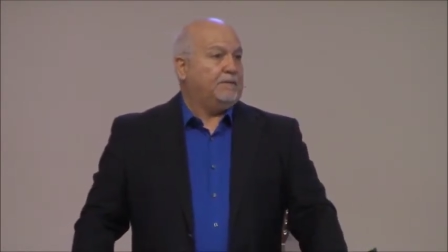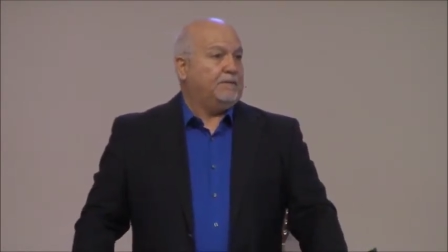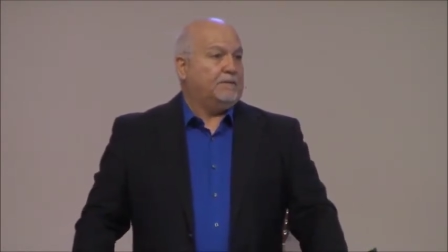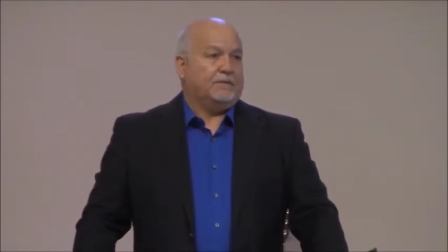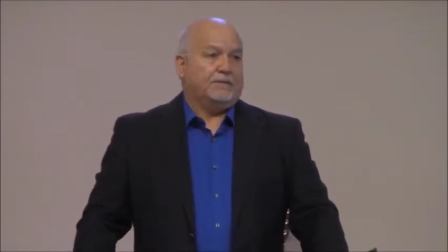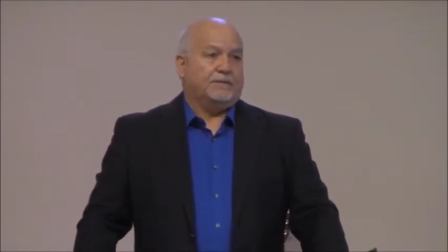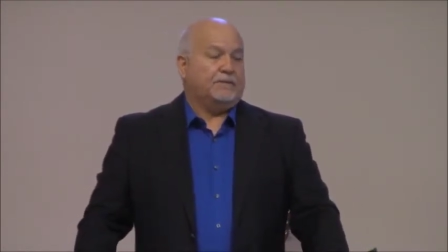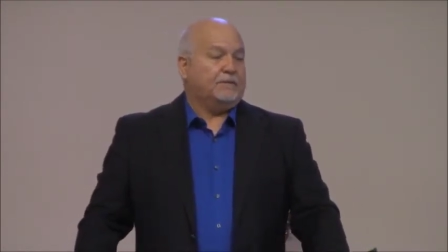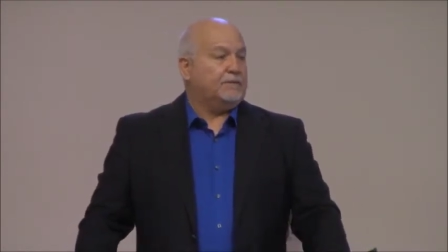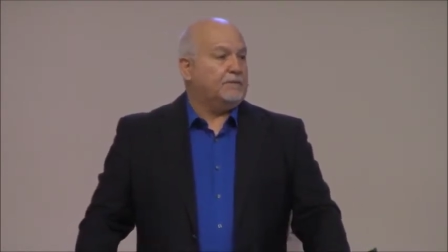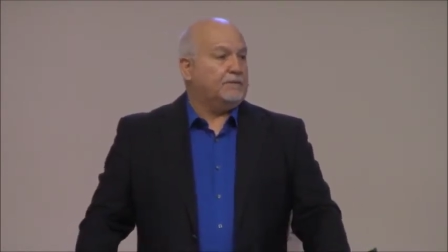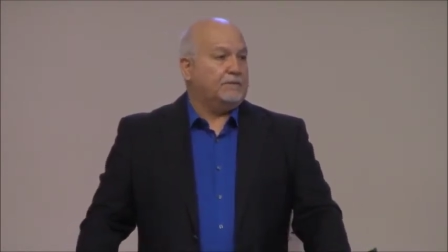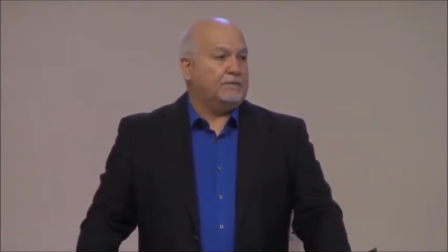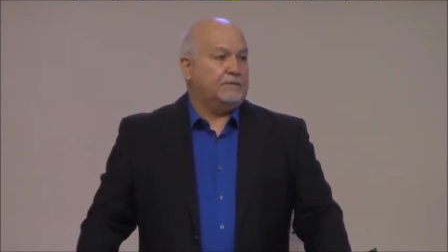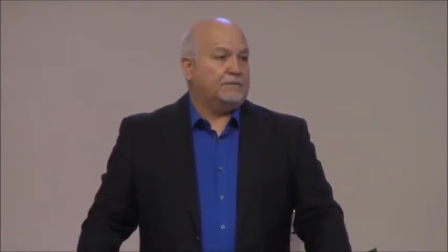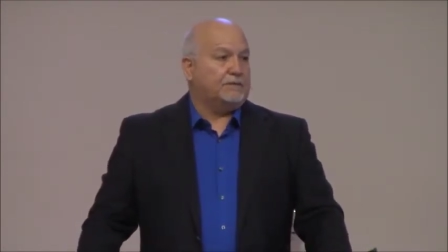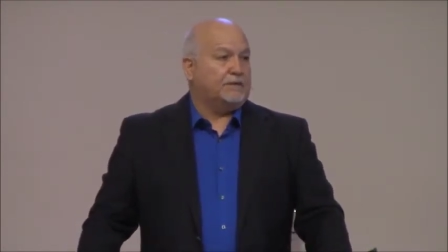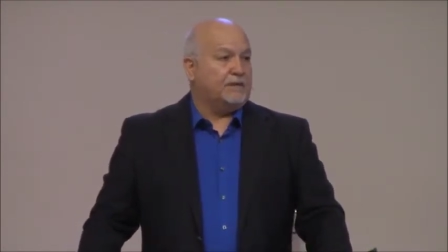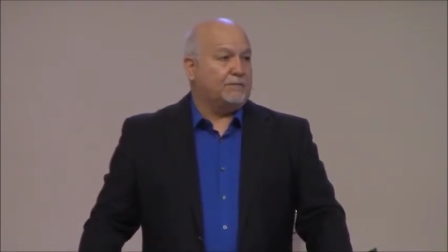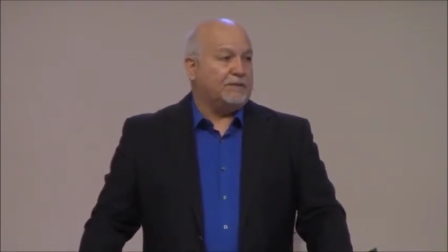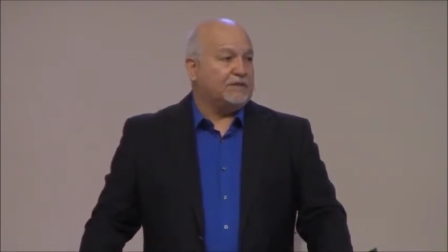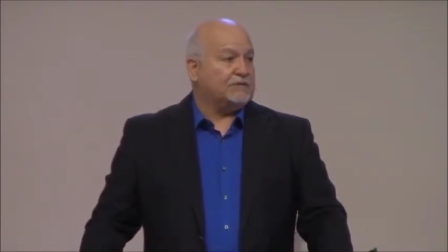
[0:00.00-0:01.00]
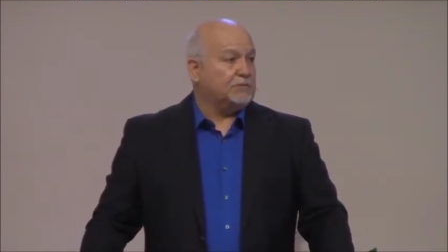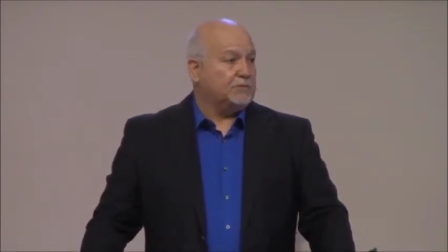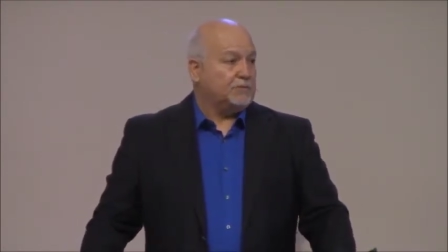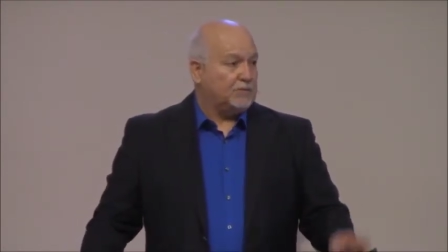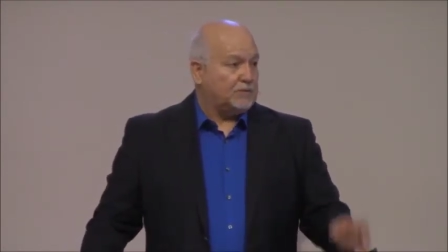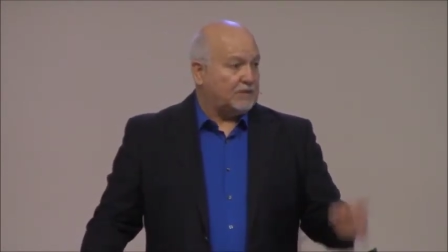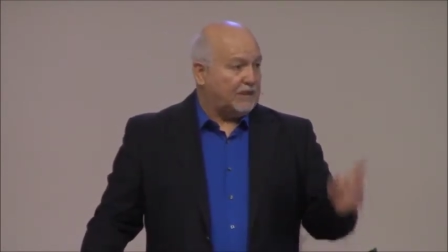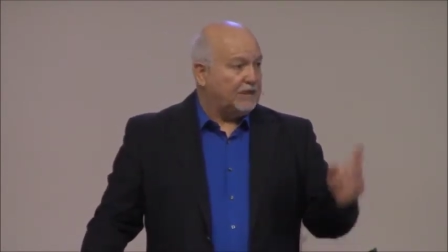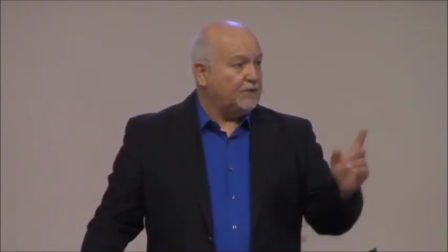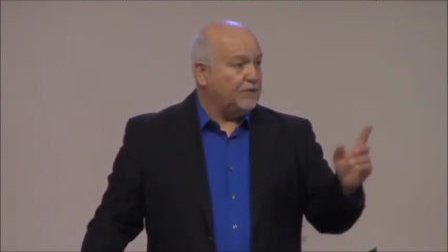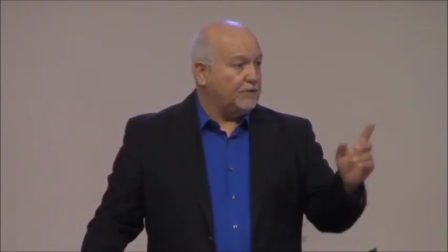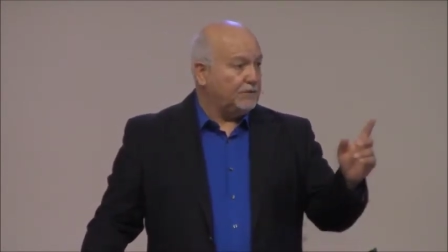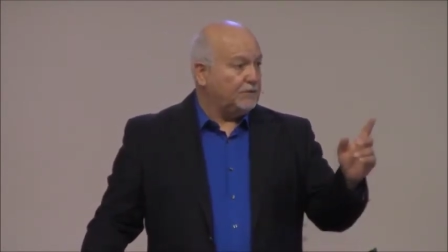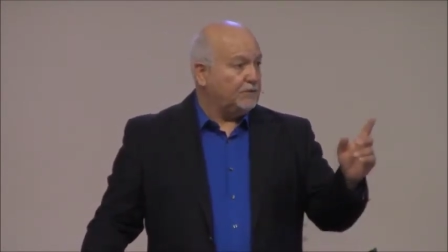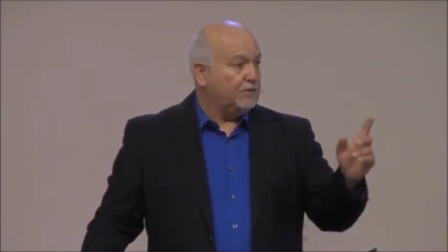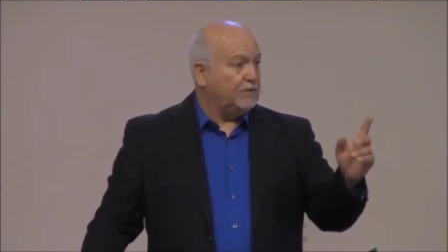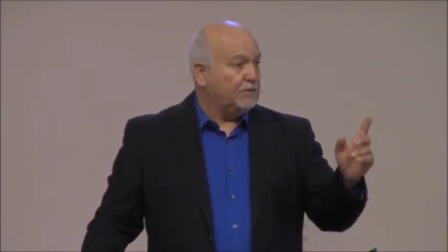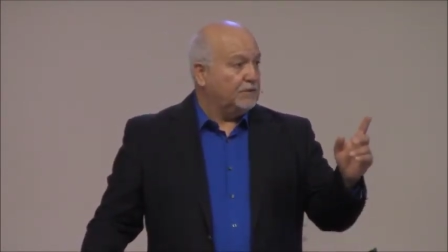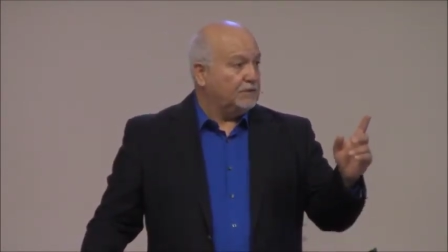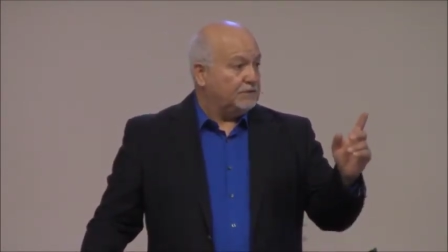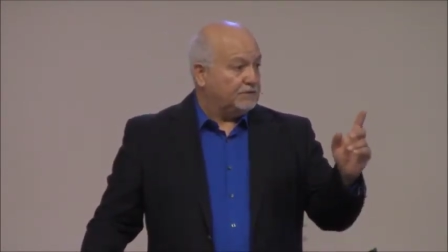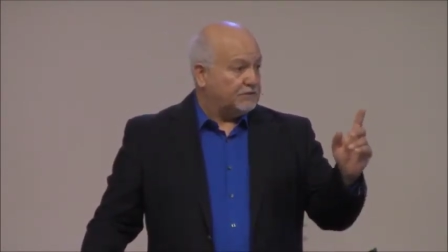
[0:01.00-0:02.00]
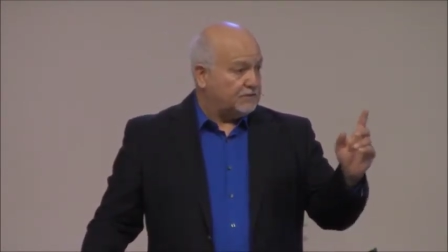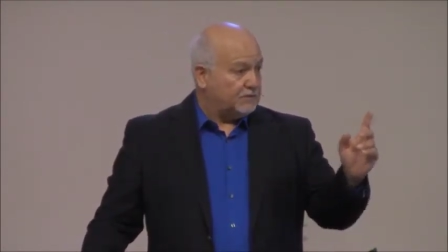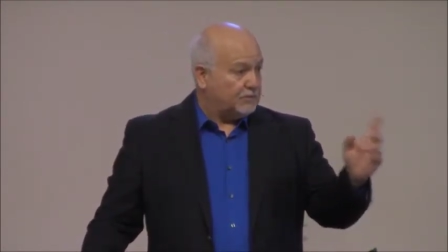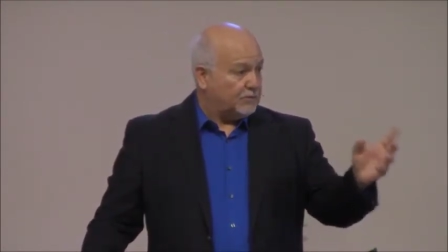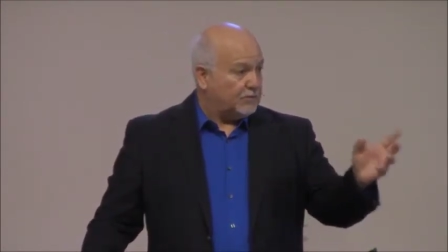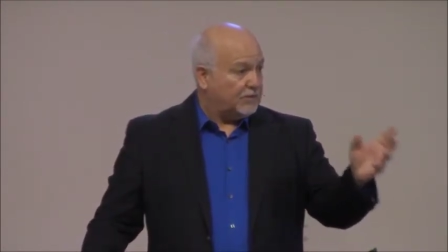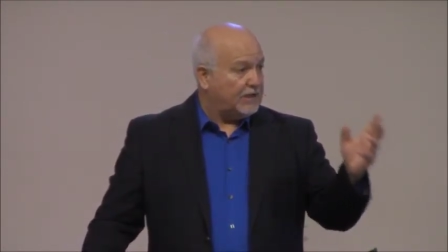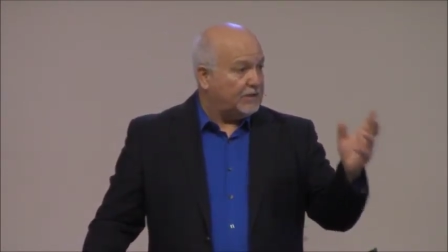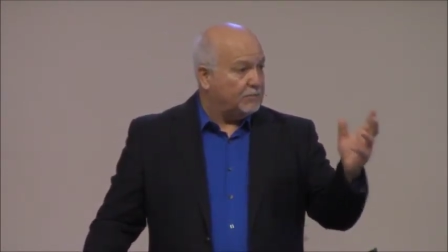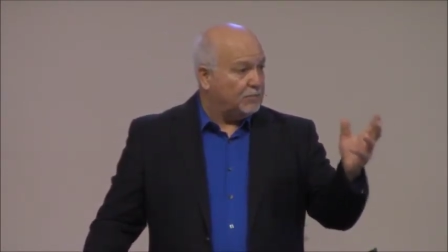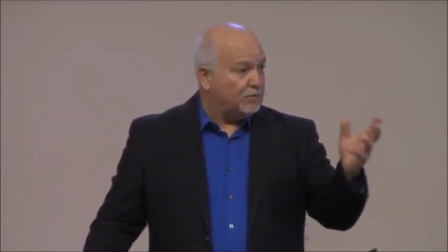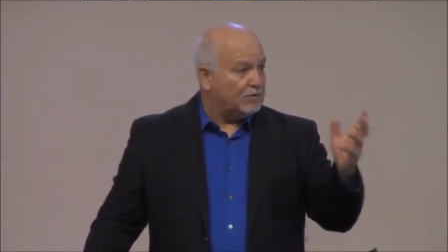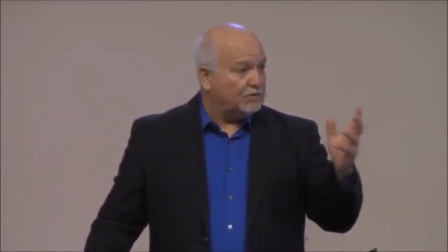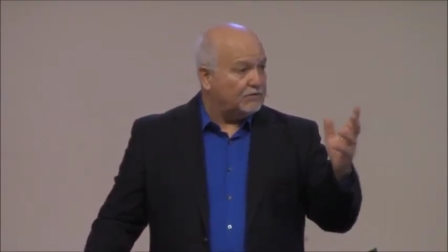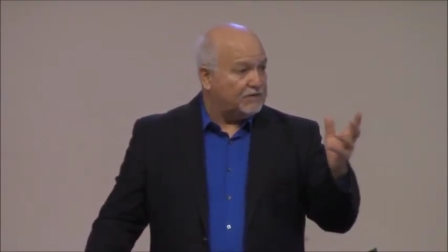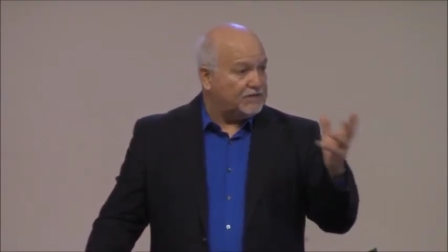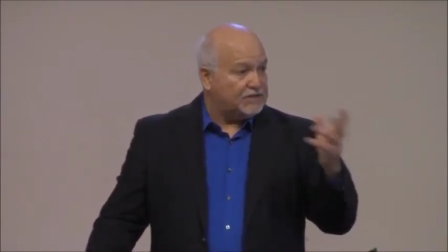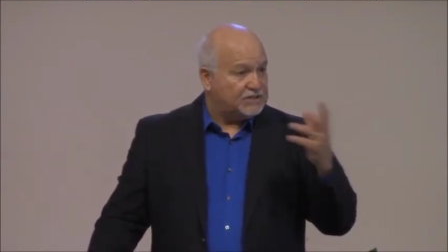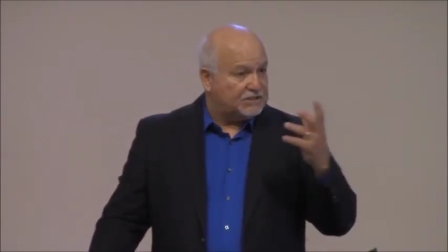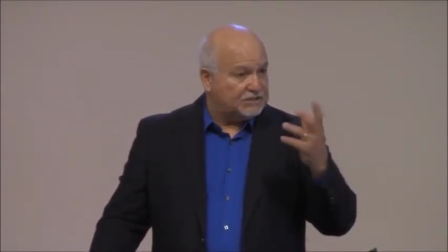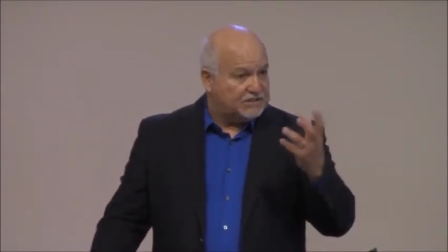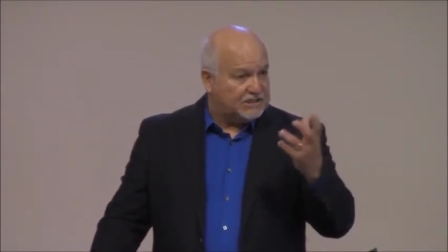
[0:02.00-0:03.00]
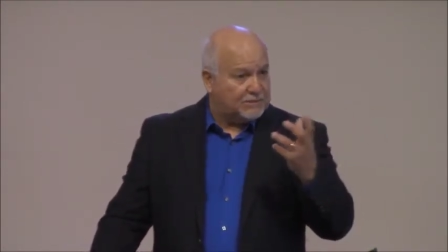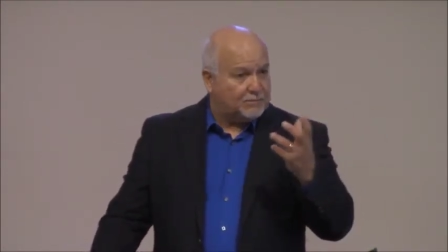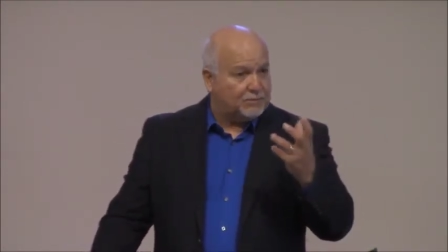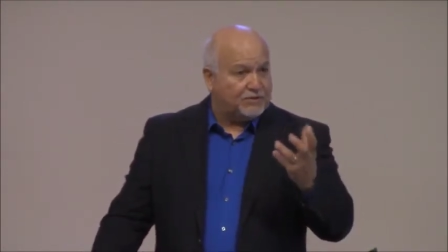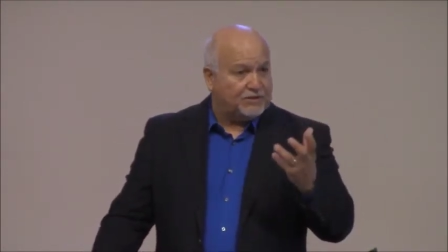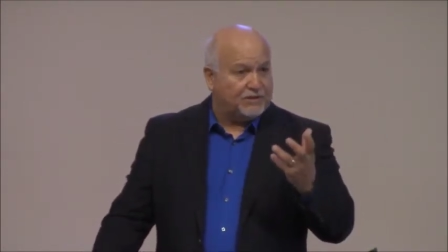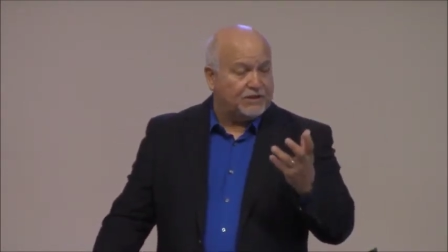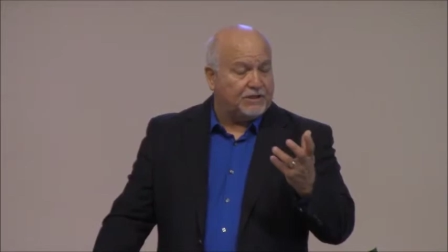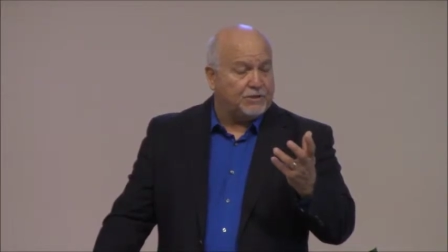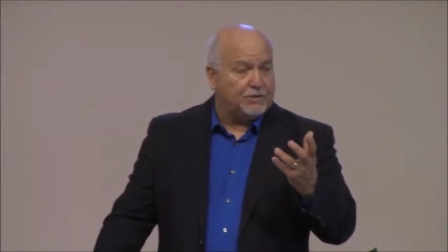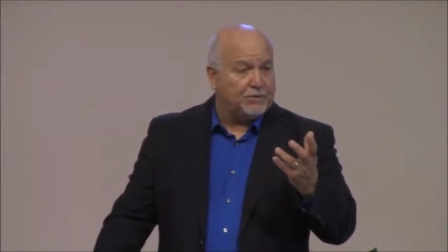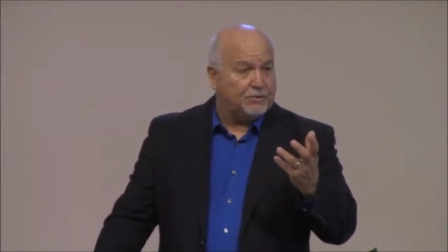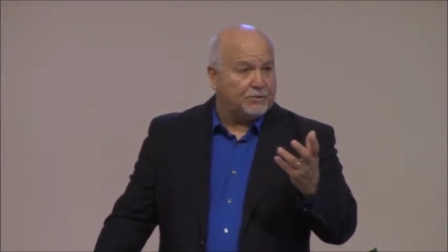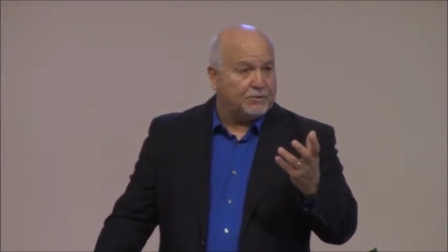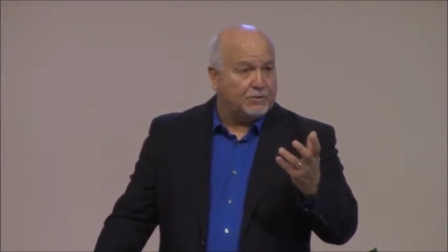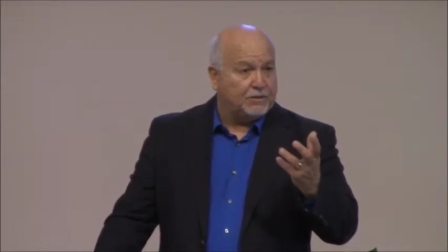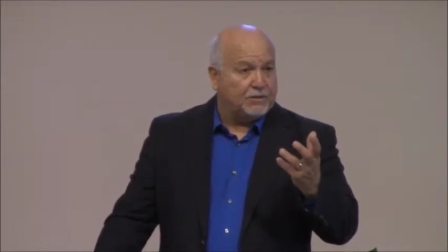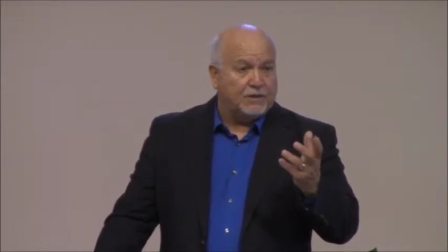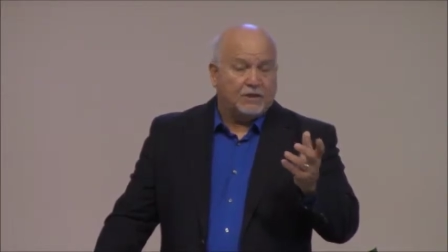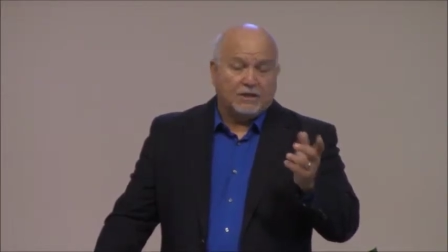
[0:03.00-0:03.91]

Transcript: No, the Apostle Paul, I know there's some great motivation deep within you.